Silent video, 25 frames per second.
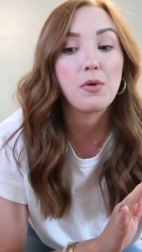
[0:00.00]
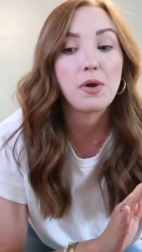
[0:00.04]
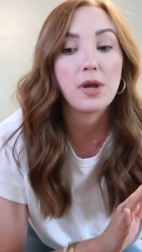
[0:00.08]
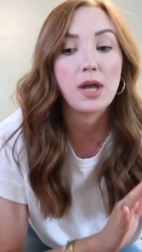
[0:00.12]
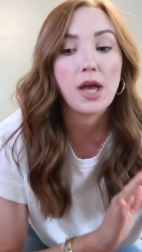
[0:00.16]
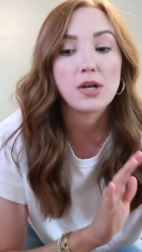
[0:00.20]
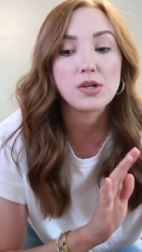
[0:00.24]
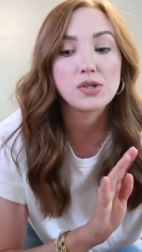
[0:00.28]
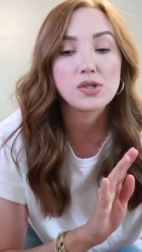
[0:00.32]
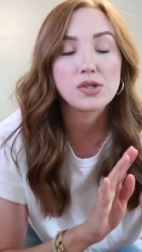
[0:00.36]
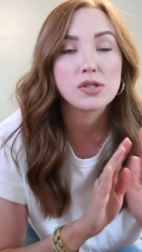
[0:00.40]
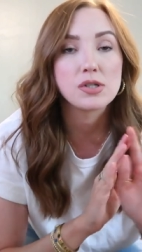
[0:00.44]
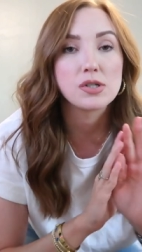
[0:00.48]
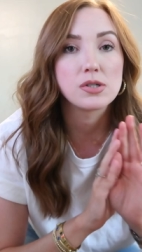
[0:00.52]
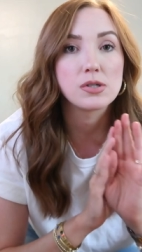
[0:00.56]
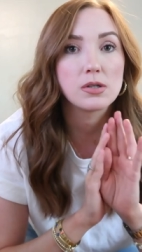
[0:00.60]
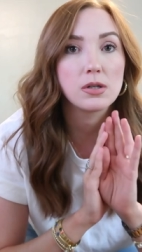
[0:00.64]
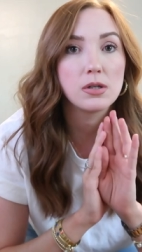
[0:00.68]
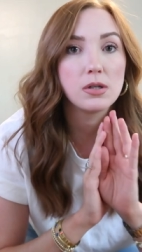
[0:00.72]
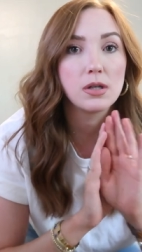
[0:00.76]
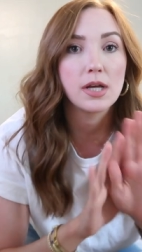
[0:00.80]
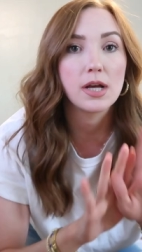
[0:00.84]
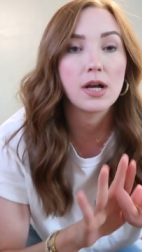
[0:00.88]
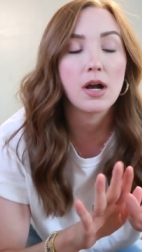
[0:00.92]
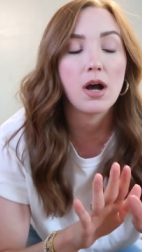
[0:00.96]
Again, just
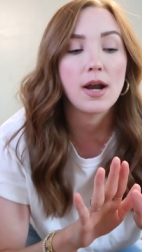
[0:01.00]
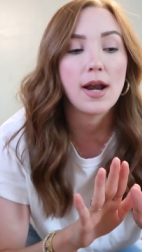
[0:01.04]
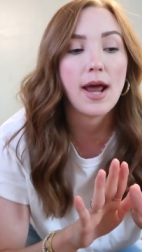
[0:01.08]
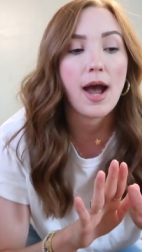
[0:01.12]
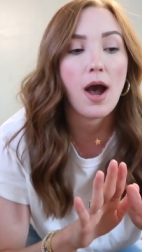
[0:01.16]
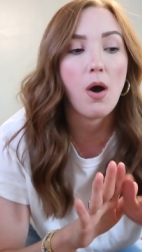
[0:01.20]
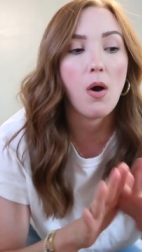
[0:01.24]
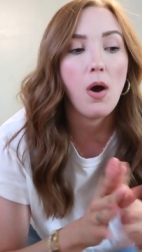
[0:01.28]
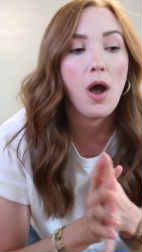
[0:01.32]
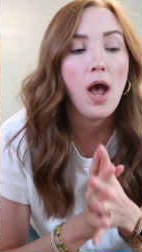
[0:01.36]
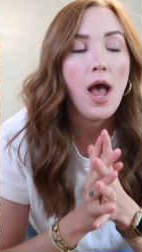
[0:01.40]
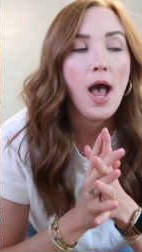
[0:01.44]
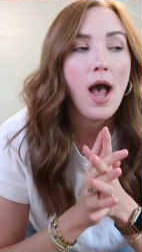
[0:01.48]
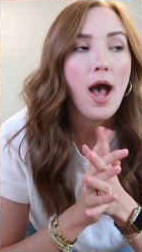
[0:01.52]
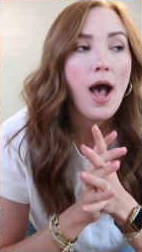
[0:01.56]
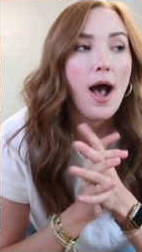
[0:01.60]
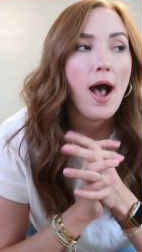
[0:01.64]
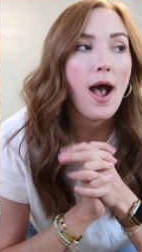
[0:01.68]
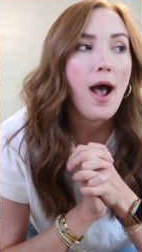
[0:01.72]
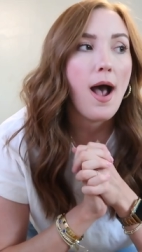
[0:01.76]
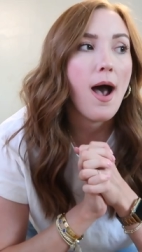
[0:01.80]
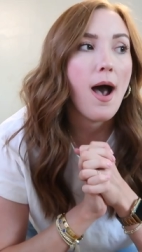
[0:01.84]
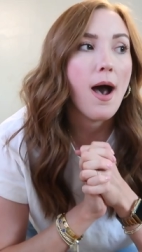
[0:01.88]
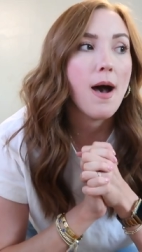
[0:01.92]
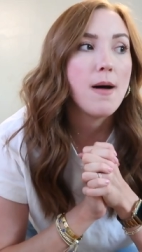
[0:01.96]
click on out
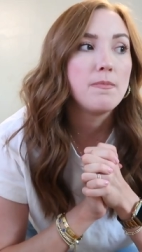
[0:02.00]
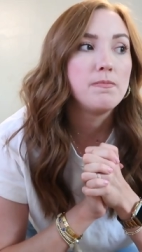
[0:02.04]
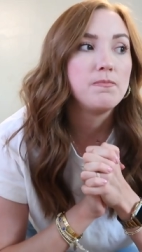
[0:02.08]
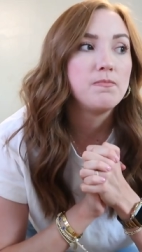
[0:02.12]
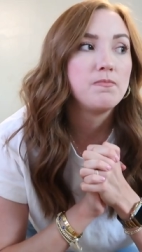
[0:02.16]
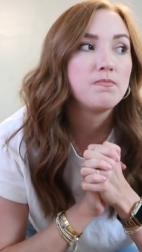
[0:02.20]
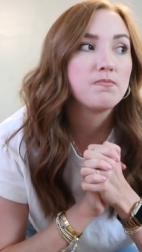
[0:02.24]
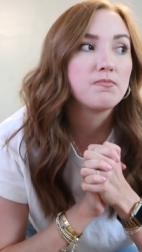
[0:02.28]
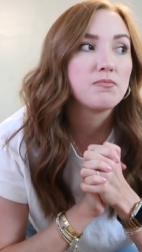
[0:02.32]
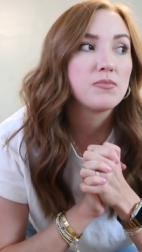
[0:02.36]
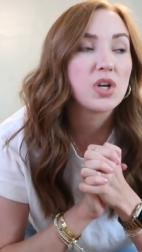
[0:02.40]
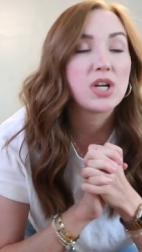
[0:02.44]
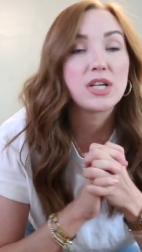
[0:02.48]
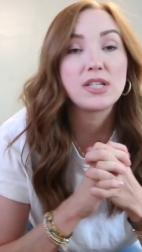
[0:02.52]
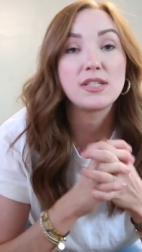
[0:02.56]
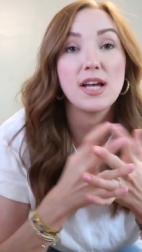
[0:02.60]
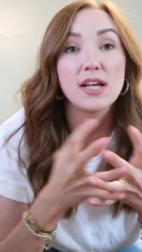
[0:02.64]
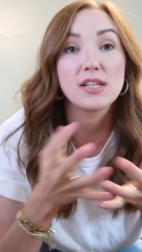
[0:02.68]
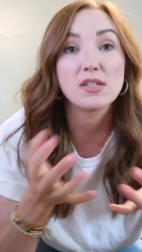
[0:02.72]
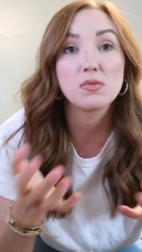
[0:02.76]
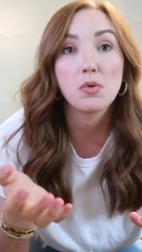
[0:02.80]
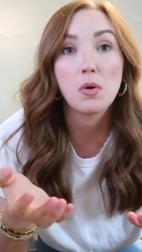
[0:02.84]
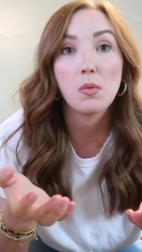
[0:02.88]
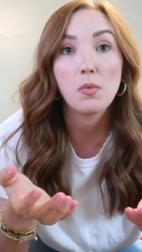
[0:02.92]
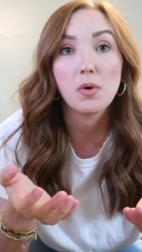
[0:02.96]
um, because
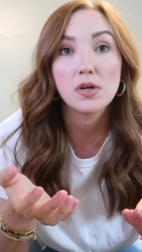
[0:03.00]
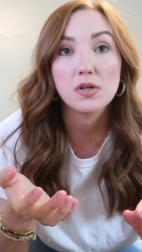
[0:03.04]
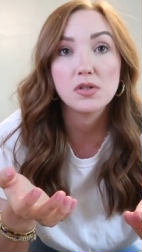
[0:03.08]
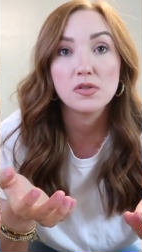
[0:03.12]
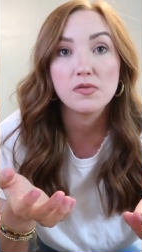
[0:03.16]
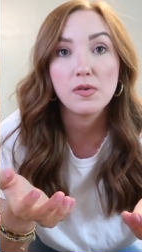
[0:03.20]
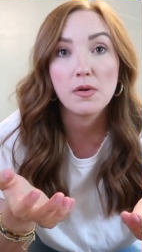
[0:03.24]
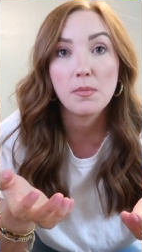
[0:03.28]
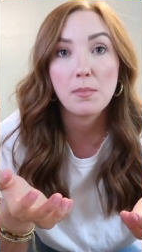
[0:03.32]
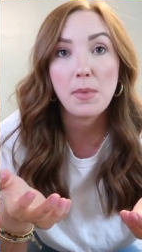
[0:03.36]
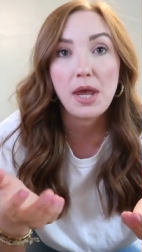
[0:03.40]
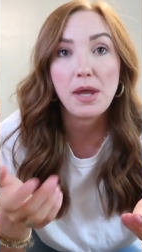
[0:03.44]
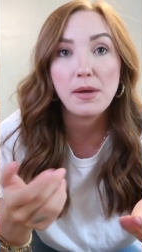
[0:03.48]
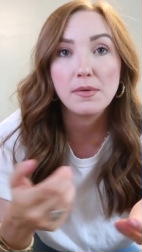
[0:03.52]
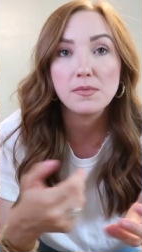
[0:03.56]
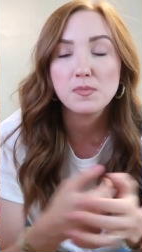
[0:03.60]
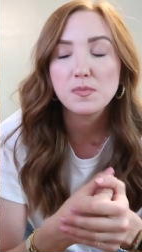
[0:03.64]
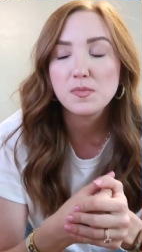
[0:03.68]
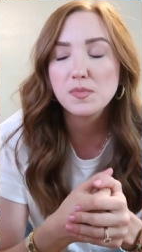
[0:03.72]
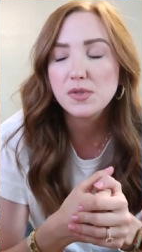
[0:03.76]
that's what works for me.